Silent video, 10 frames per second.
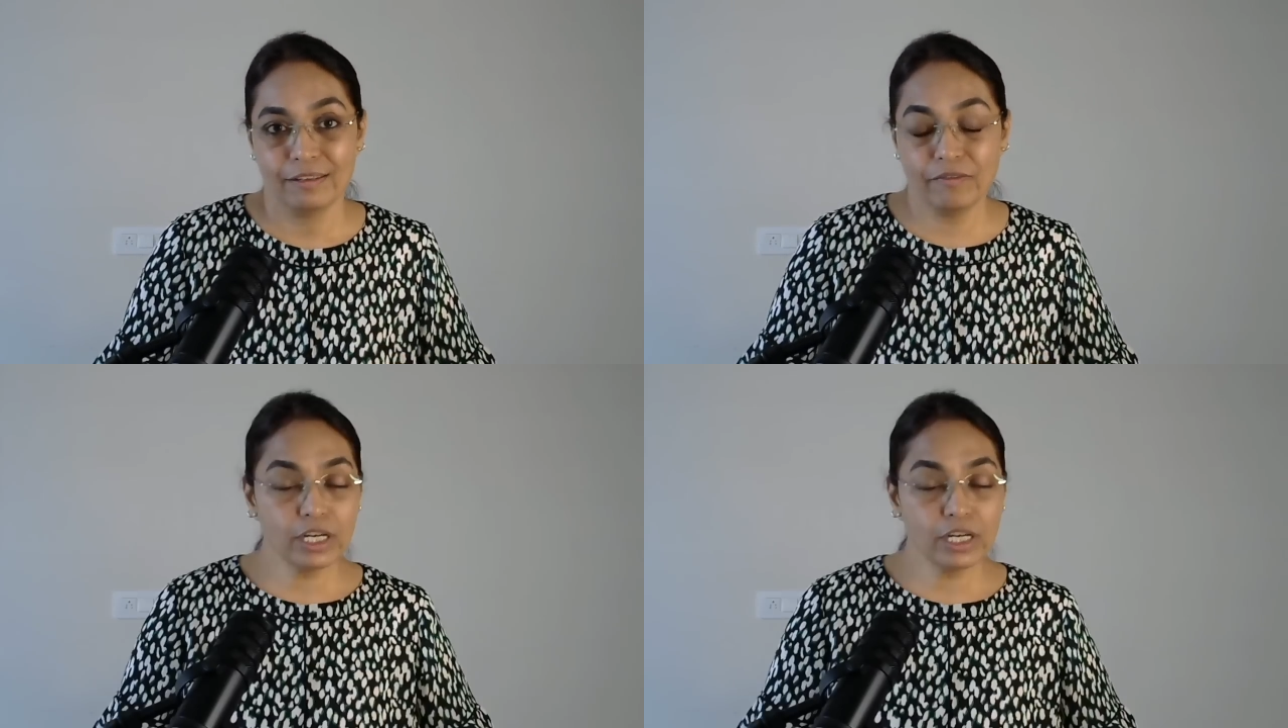
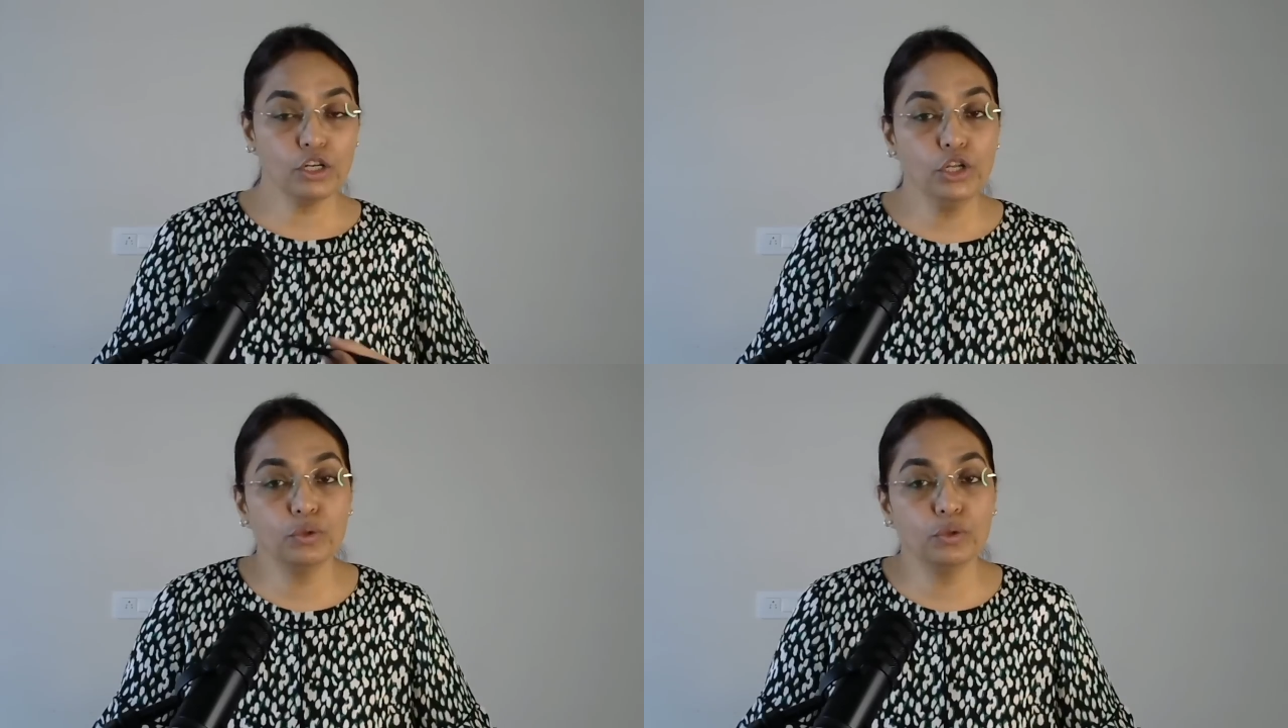where a
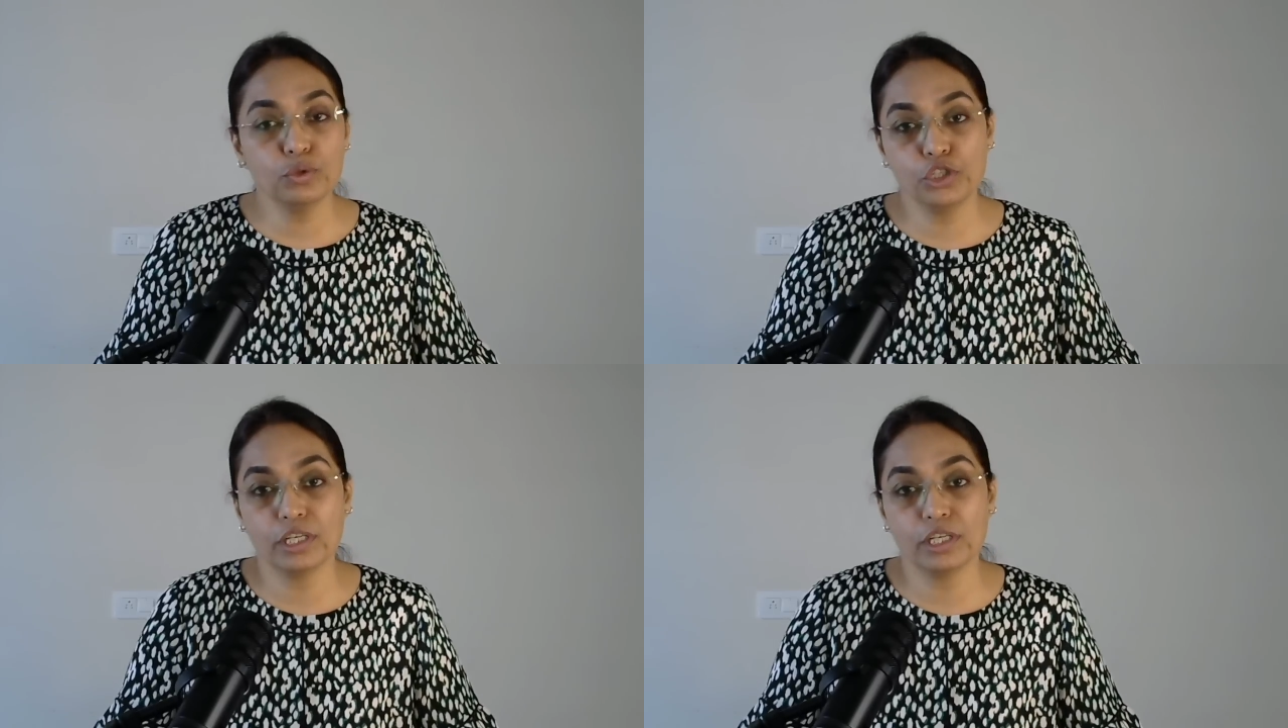
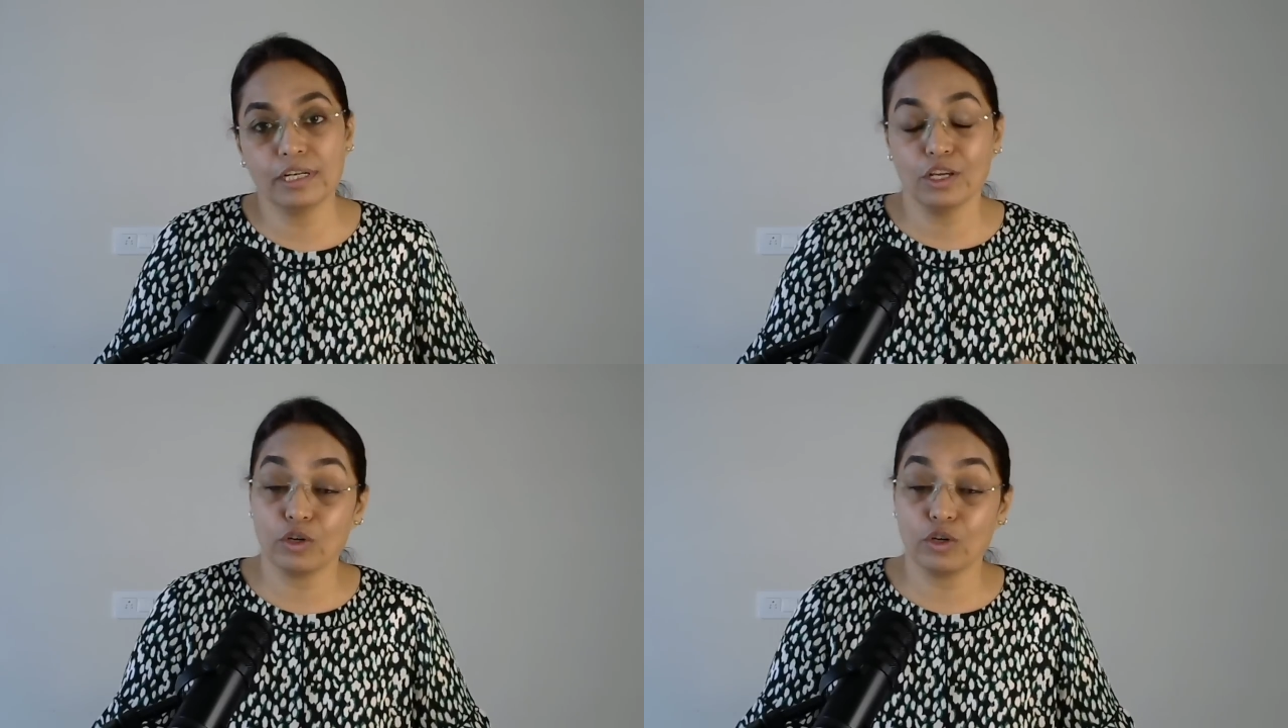new
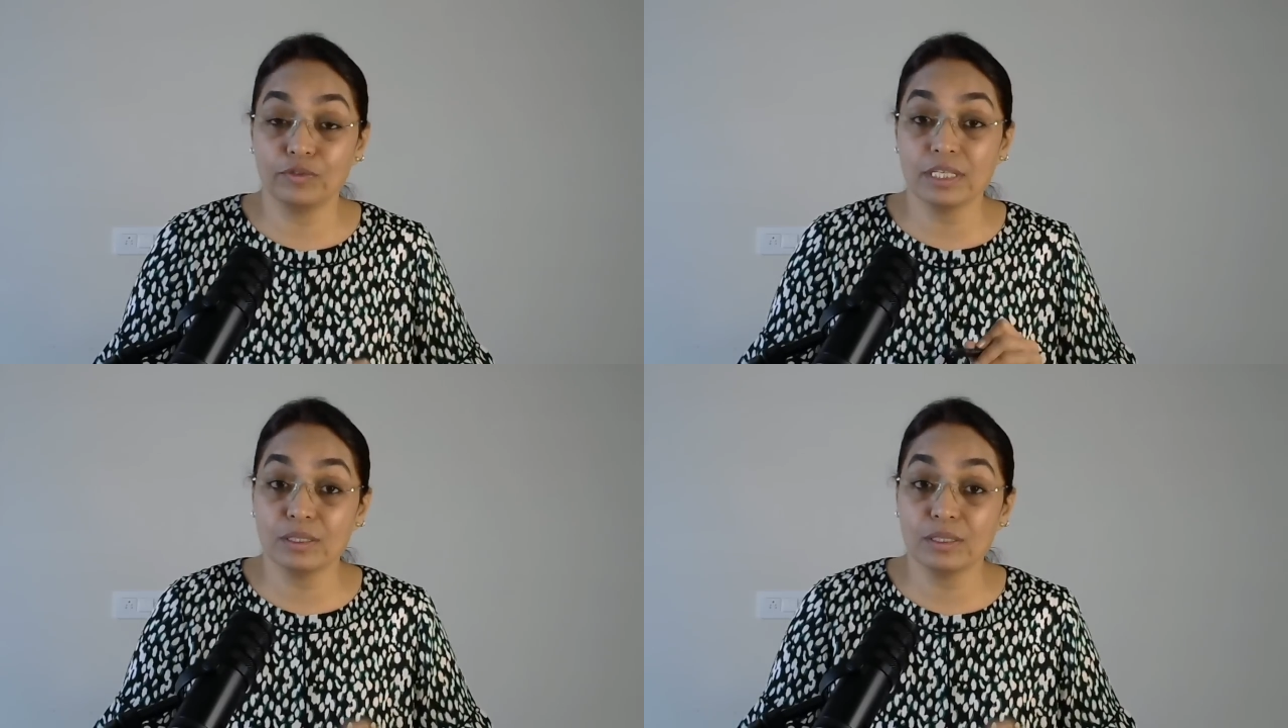journey
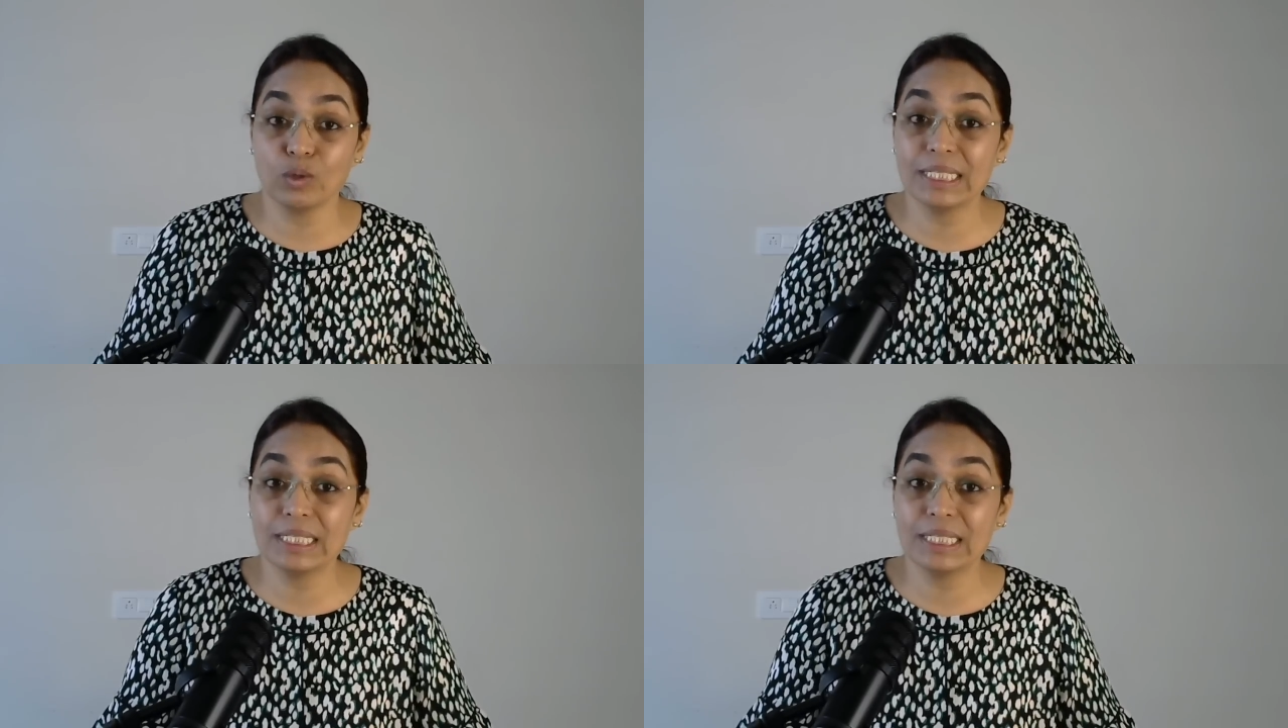of the soul